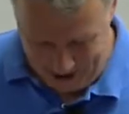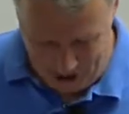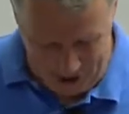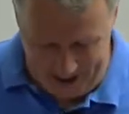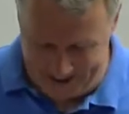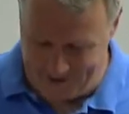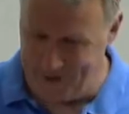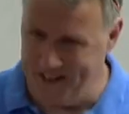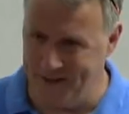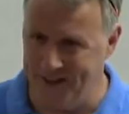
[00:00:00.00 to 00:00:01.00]
All right,
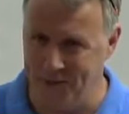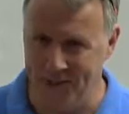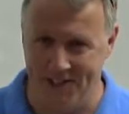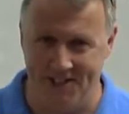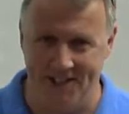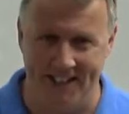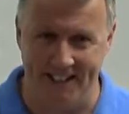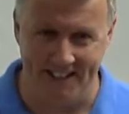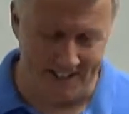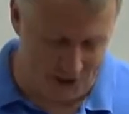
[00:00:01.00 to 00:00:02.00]
from now on, we are
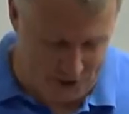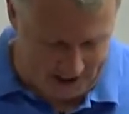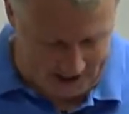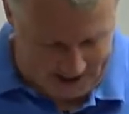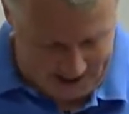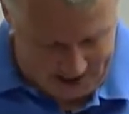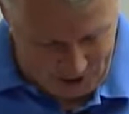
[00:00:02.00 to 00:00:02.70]
sticking strictly to the